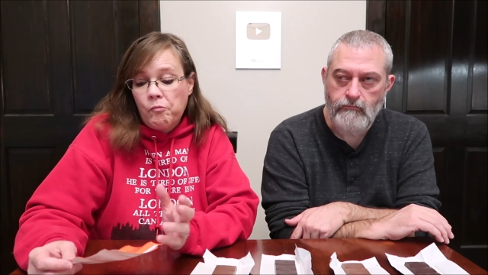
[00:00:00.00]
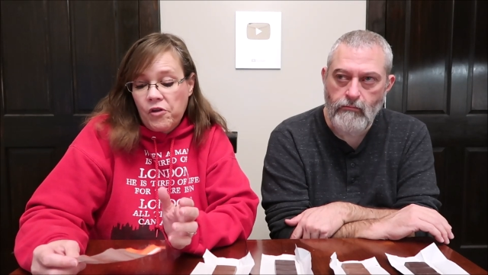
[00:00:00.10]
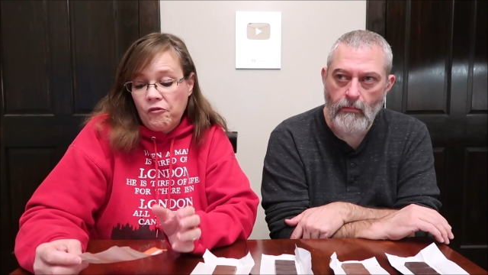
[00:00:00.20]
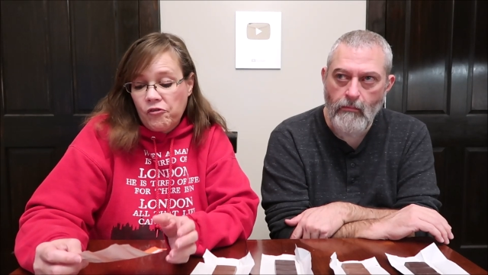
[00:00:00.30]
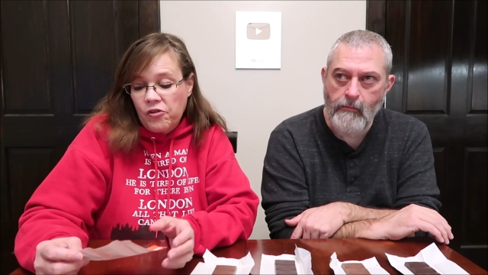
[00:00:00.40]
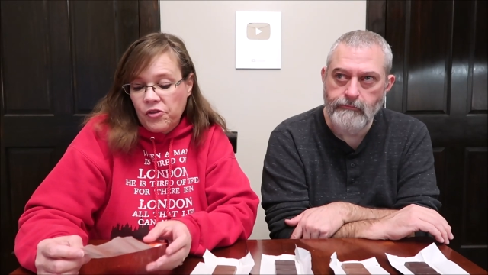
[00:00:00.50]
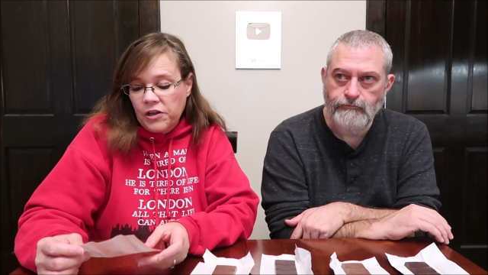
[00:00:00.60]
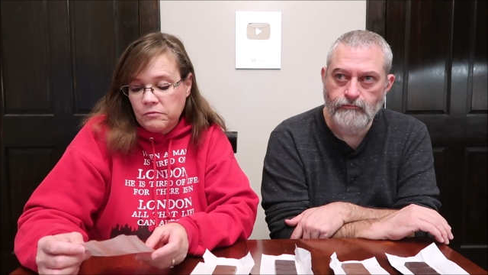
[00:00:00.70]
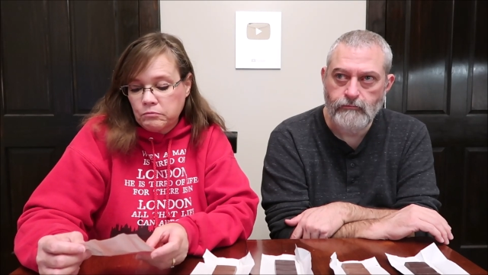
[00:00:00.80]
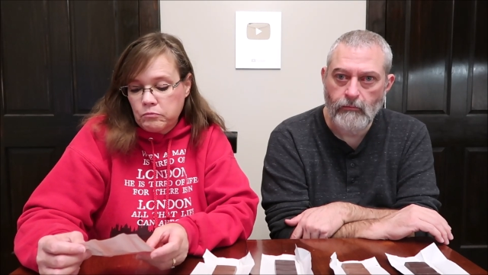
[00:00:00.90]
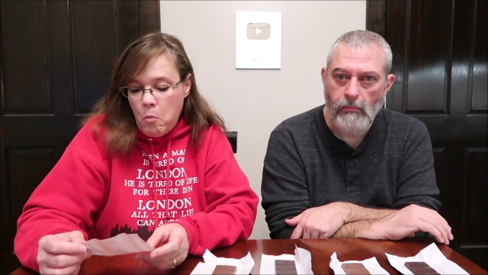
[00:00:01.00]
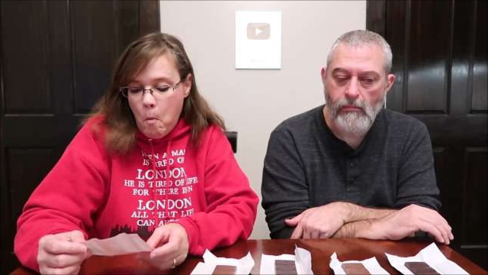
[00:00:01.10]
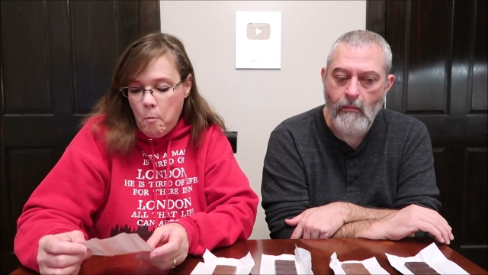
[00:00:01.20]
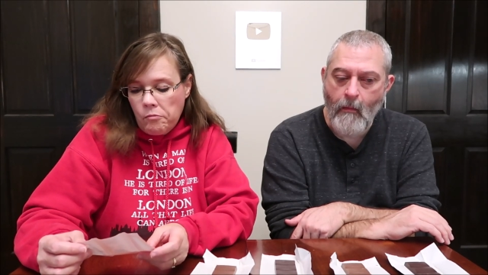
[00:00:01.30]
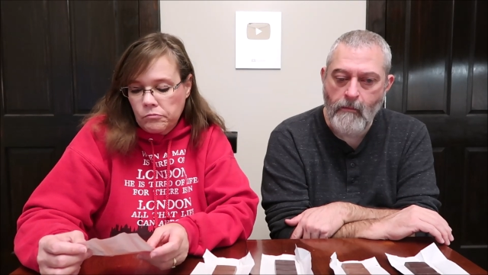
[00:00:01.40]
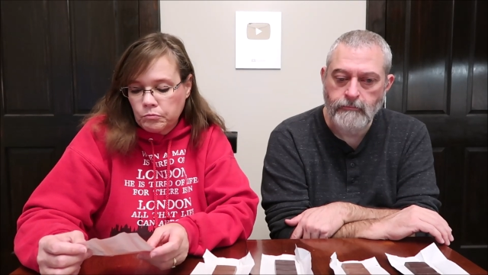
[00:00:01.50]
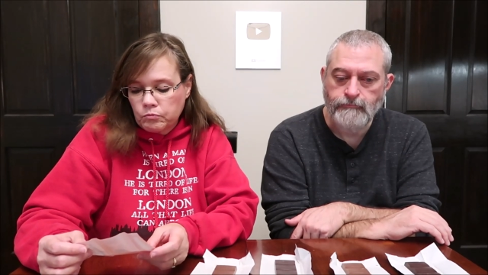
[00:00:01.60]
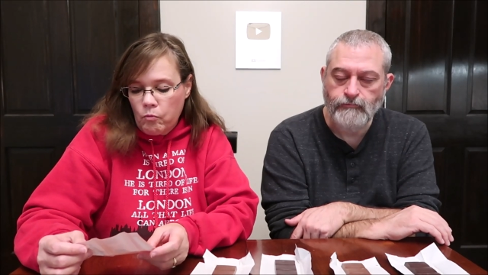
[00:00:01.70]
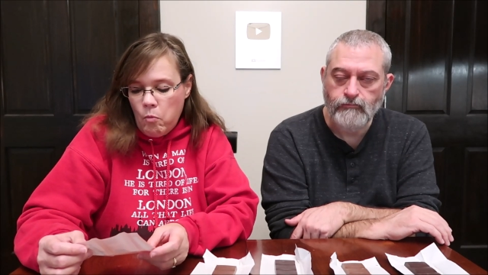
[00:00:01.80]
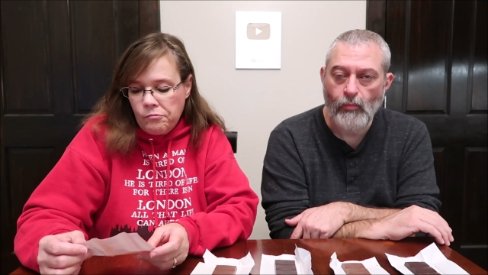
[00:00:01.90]
Speaker 1: I've said that.
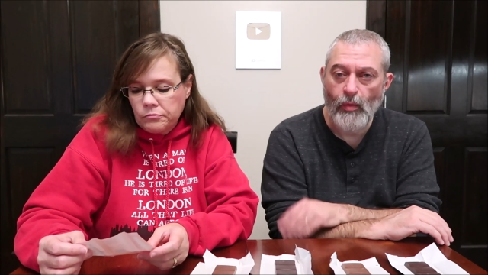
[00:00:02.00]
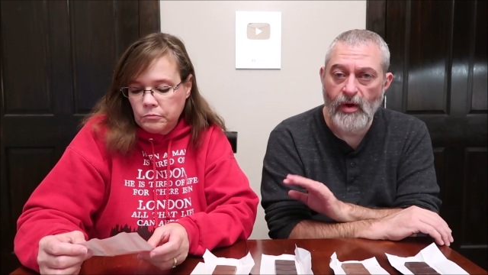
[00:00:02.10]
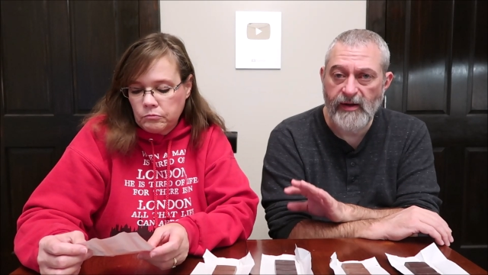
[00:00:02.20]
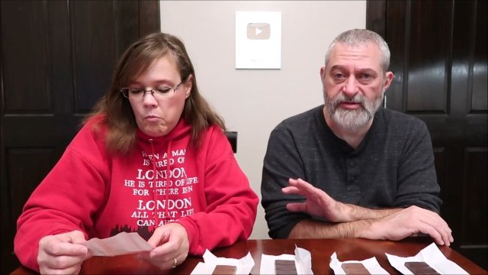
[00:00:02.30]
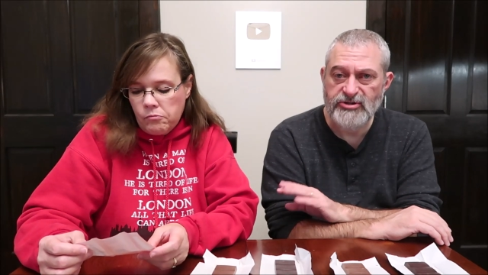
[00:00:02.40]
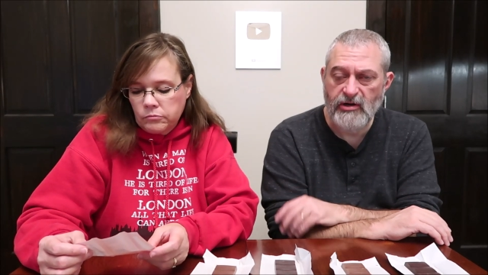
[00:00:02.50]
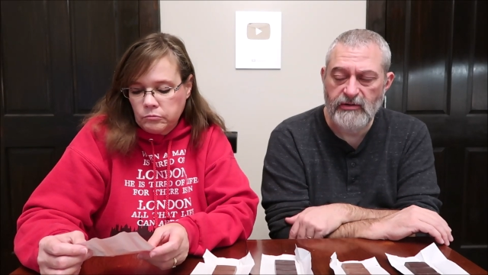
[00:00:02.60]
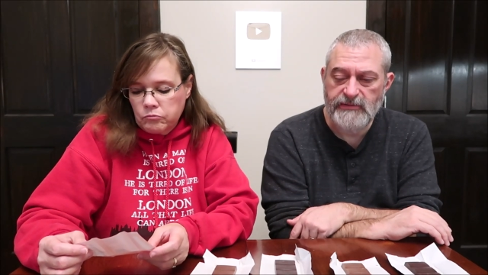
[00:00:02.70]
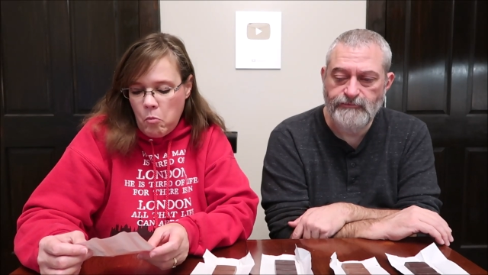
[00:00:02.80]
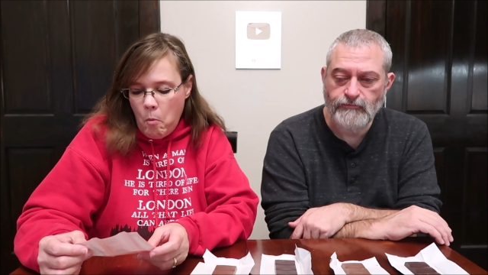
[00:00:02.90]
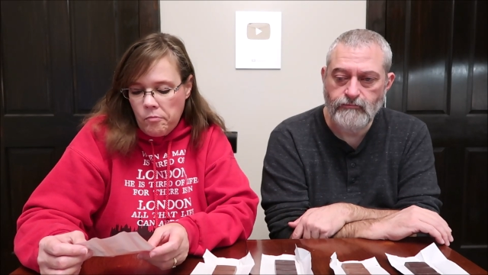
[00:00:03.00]
I like the chocolate.